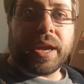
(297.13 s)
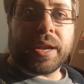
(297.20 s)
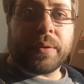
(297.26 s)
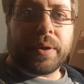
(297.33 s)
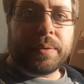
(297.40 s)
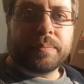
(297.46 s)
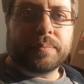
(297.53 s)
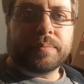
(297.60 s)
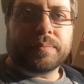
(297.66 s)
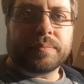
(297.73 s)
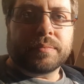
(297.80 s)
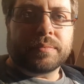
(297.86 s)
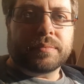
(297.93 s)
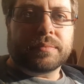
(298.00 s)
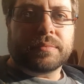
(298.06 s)
Anyway,
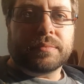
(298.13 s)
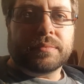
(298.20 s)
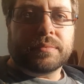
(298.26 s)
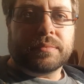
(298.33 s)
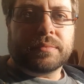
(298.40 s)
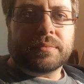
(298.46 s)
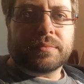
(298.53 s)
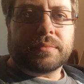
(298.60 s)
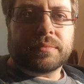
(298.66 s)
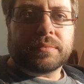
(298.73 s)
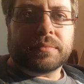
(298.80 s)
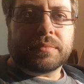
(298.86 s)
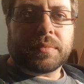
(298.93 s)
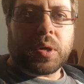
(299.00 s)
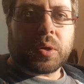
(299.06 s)

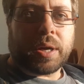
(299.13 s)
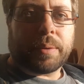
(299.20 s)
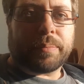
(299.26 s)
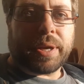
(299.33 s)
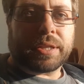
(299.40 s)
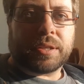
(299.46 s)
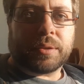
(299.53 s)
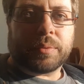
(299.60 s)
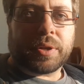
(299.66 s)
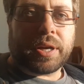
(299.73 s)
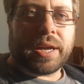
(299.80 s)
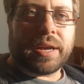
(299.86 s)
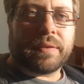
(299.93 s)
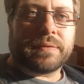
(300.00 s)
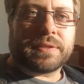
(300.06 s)
I'll cut back to you when
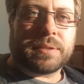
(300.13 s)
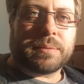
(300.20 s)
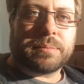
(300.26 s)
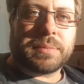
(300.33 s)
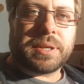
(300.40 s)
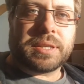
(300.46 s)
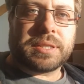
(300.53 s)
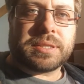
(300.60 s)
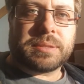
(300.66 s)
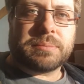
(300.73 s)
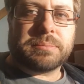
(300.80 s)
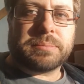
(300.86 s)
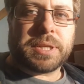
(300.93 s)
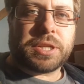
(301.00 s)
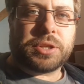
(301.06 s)
I have some
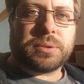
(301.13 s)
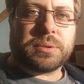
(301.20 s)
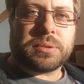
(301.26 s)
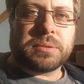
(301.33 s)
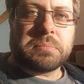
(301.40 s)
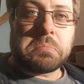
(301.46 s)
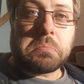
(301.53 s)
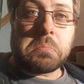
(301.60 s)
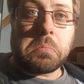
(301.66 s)
better news.